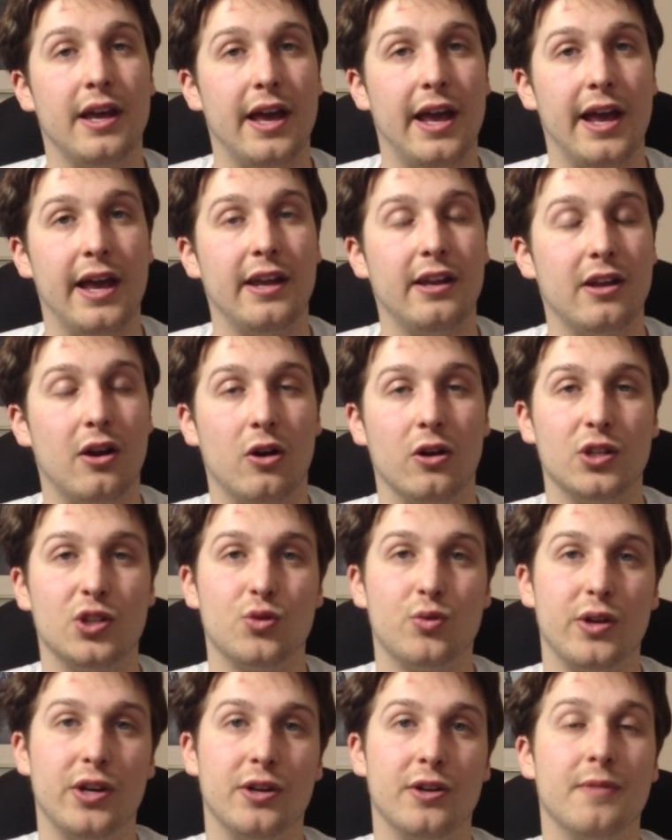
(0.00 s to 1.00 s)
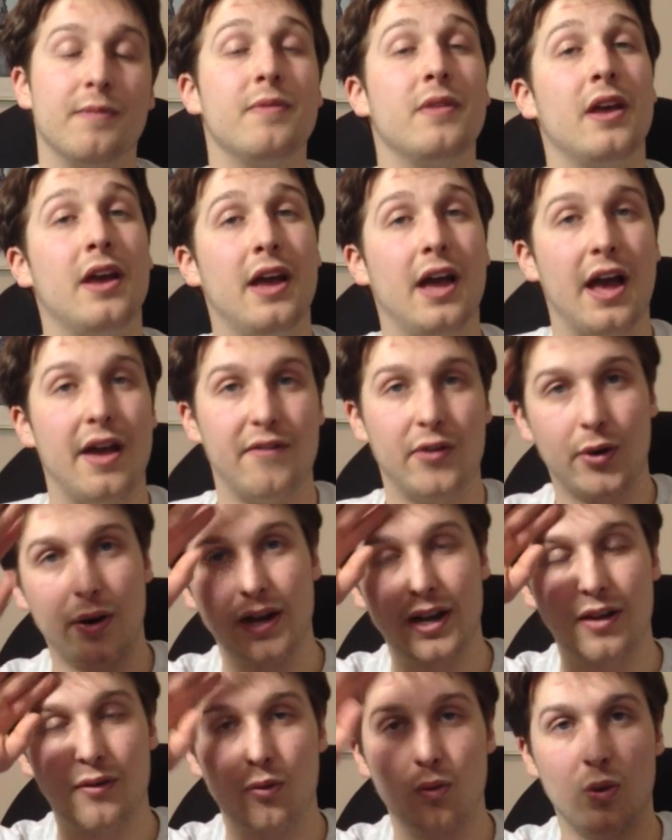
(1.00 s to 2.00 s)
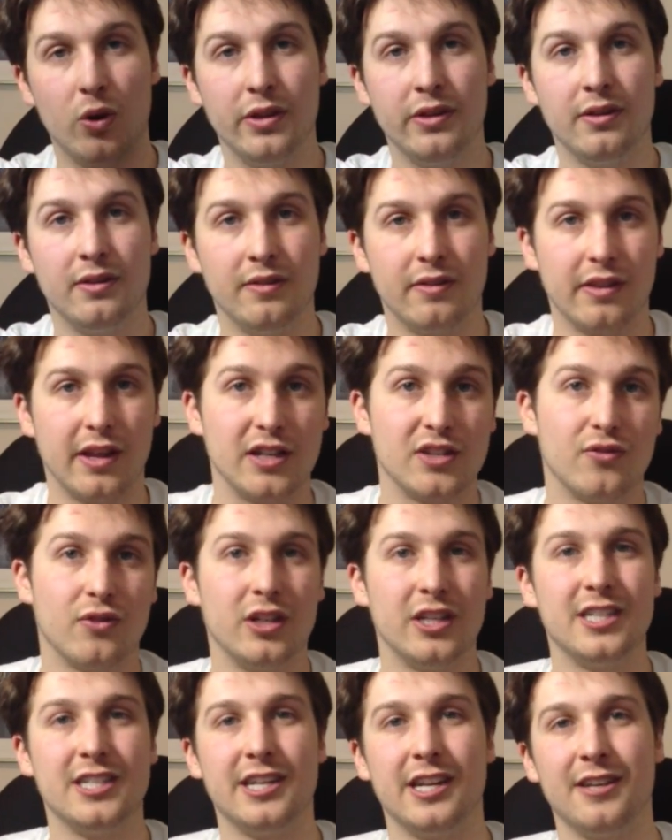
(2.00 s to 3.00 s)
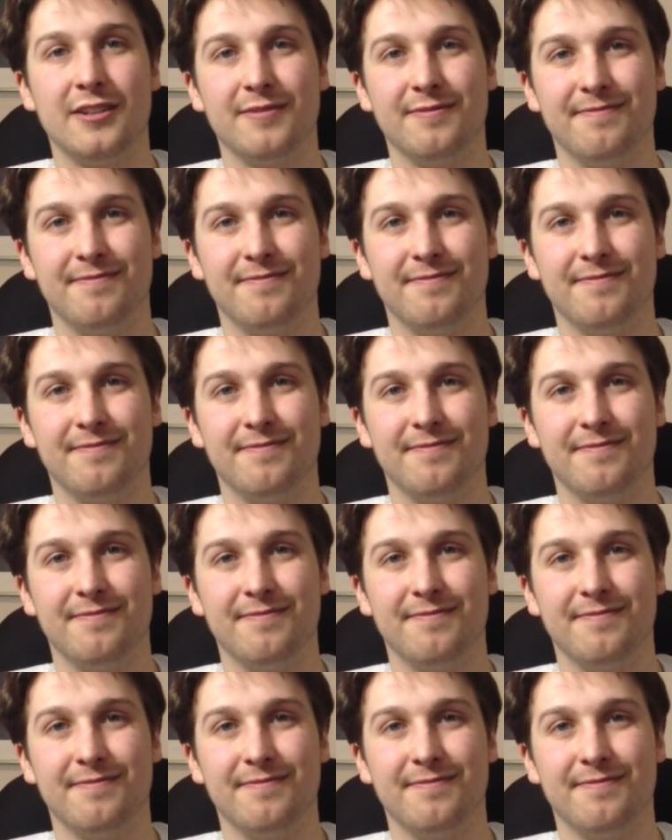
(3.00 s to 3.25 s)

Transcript: and on Twitter. Have a great day, everyone. Thanks for listening.